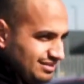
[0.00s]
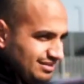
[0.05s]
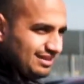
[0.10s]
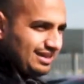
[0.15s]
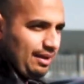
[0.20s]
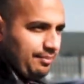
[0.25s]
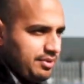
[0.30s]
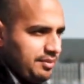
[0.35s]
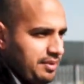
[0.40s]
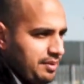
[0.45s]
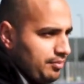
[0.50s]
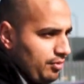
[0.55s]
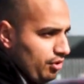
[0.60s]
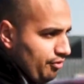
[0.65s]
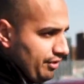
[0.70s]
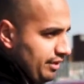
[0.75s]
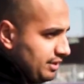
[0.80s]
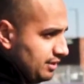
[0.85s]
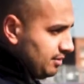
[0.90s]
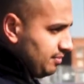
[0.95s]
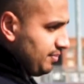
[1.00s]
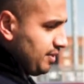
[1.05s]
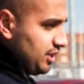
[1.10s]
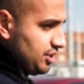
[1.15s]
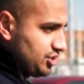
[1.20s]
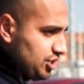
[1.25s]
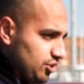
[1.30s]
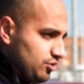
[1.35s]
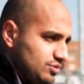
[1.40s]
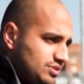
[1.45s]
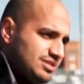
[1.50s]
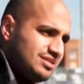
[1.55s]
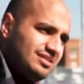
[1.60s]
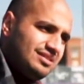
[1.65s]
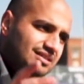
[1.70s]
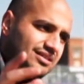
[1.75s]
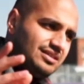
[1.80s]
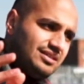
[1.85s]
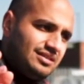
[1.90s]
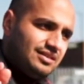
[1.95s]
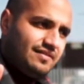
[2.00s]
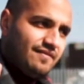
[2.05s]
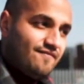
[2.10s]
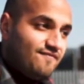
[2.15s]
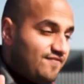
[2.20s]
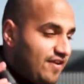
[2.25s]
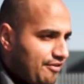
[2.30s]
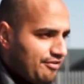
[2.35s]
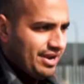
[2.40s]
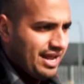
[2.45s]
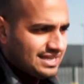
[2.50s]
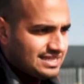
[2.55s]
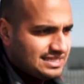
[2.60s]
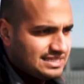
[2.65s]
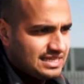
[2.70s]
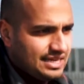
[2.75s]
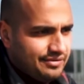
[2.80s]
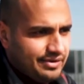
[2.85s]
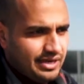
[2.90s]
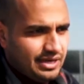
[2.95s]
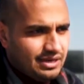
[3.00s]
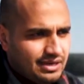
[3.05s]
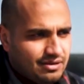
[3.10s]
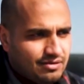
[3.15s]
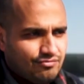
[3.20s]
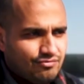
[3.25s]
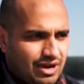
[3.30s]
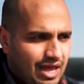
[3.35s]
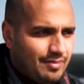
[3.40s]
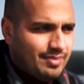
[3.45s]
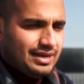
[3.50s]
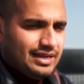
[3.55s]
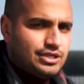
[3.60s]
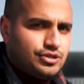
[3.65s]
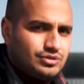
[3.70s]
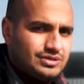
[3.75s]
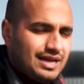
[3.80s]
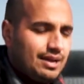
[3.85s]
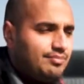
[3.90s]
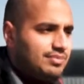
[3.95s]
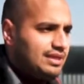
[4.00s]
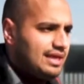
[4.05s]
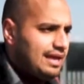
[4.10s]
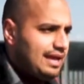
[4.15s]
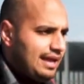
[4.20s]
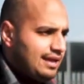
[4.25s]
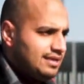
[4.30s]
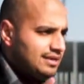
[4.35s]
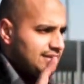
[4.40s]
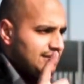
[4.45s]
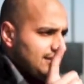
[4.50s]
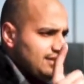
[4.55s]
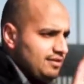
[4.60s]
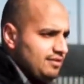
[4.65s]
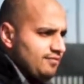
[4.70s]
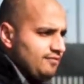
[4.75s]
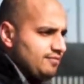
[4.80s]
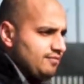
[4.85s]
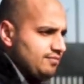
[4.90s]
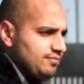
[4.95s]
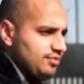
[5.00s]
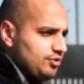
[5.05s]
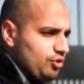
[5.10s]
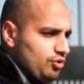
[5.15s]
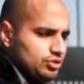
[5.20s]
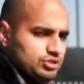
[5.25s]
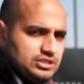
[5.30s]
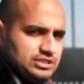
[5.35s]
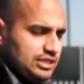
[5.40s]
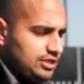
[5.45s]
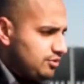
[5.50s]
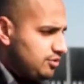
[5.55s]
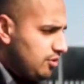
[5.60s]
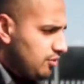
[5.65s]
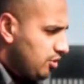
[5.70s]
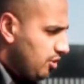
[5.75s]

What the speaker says: can be a bit boring. Peugeot's, very nice interior, reliability issues can be there. Corsas, no